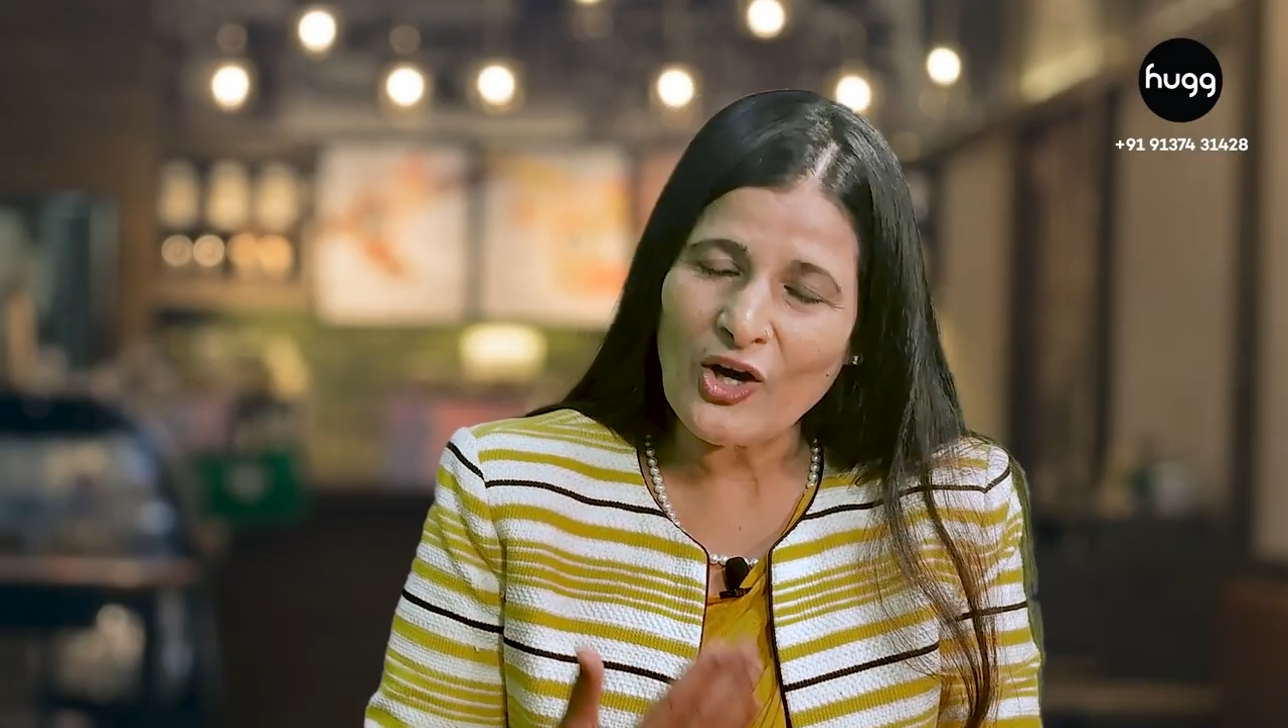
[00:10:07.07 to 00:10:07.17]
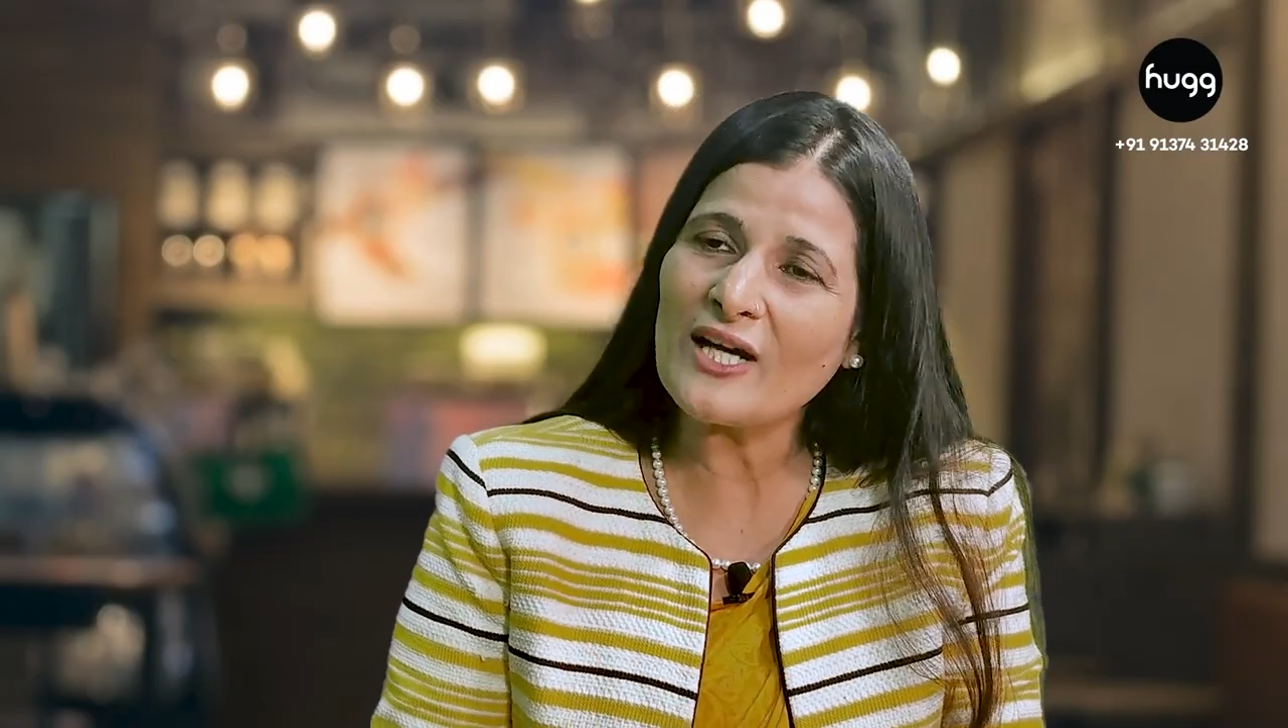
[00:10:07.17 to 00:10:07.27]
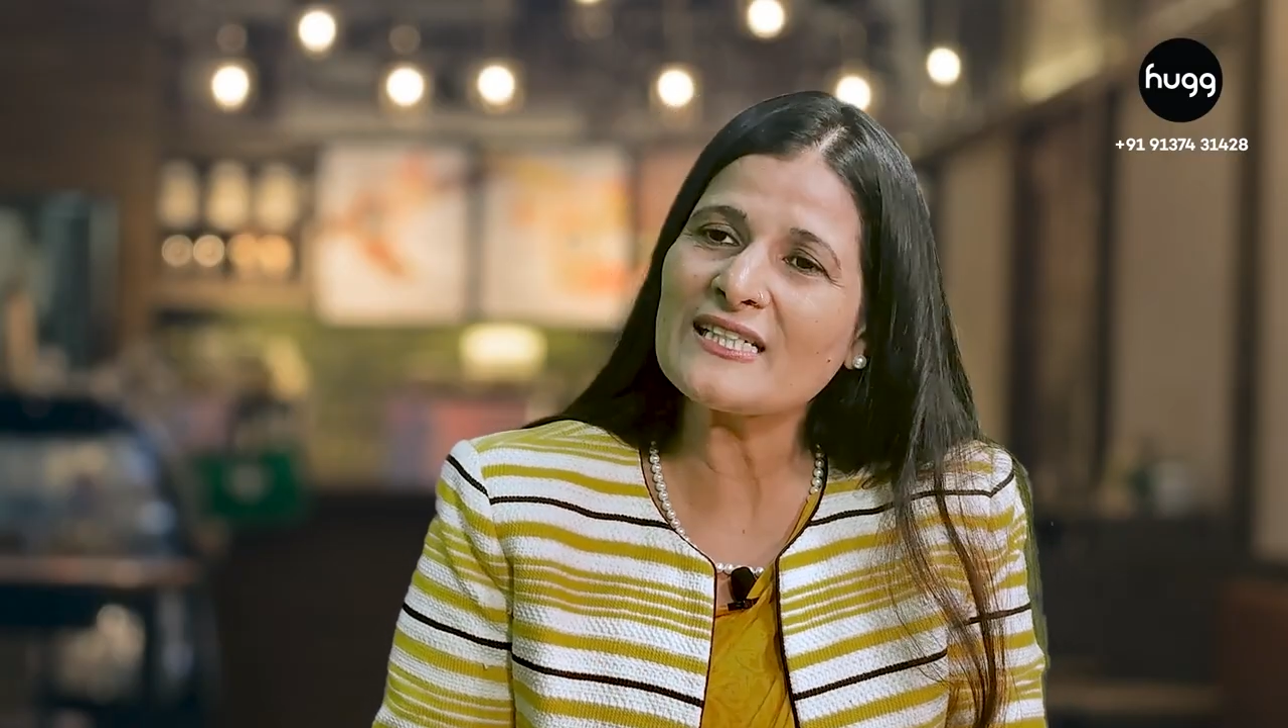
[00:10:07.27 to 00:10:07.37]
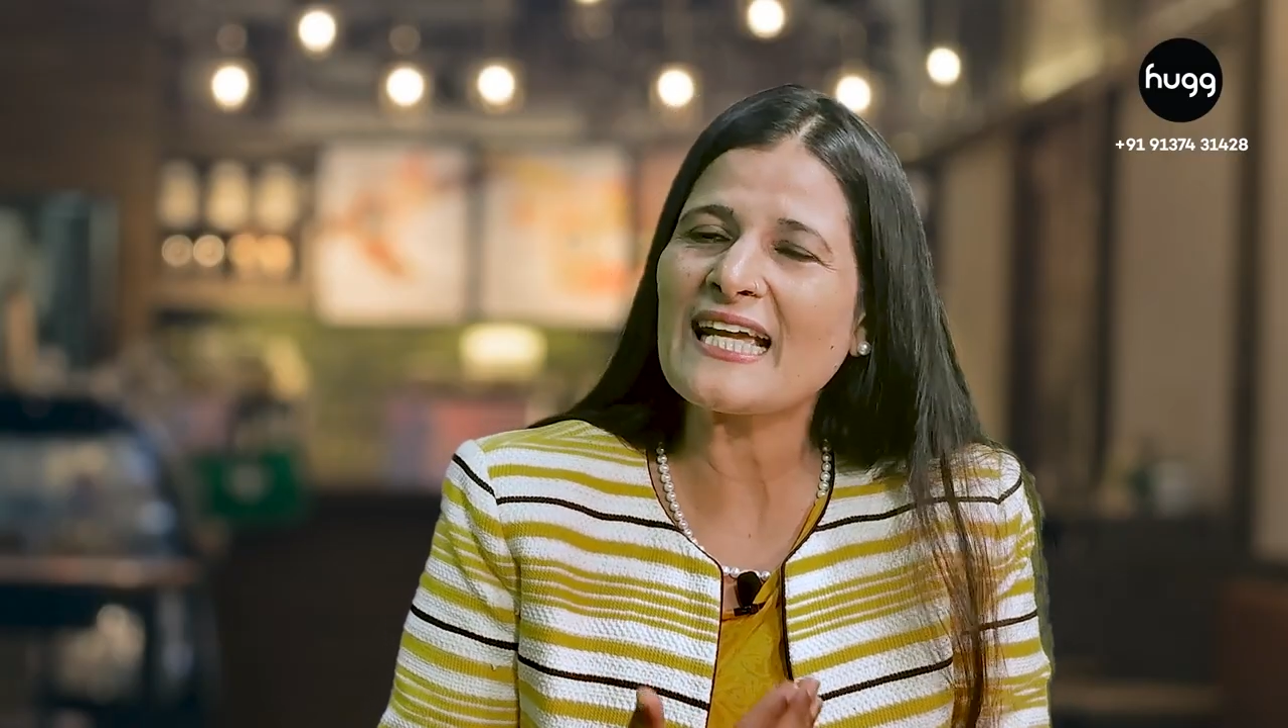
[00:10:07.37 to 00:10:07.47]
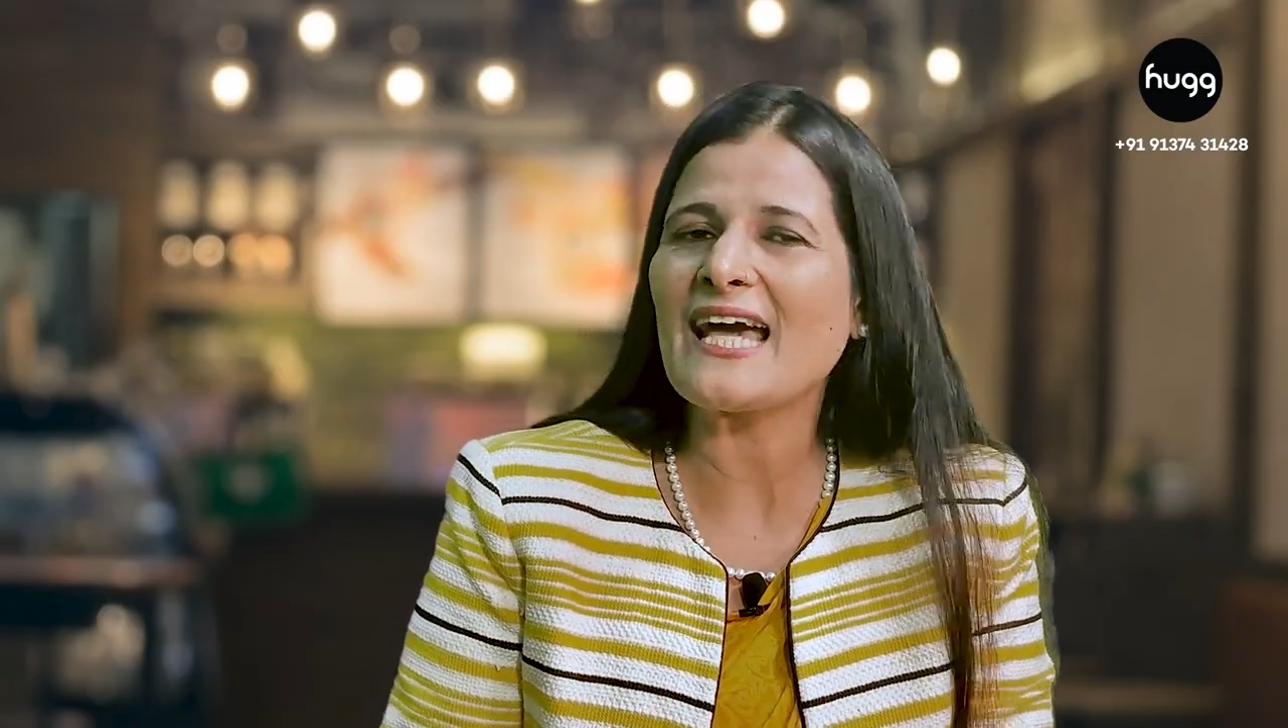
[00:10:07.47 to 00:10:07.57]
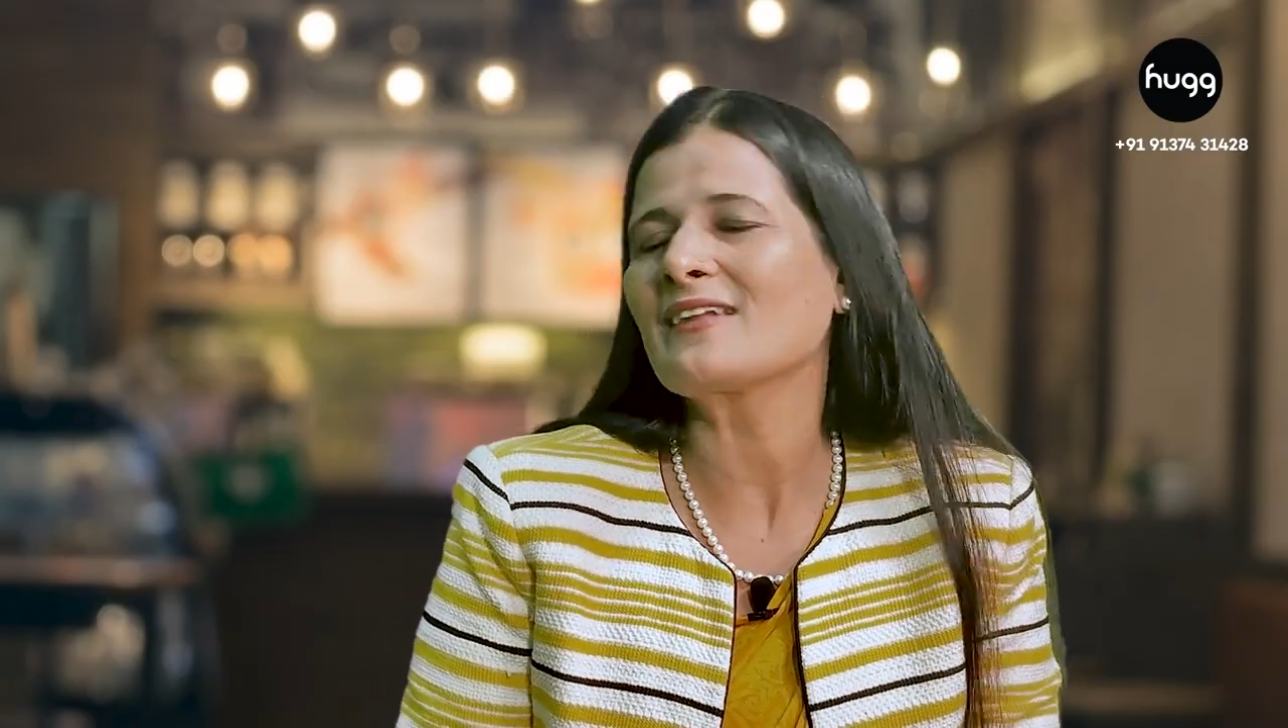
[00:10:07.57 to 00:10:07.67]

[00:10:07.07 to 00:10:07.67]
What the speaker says: not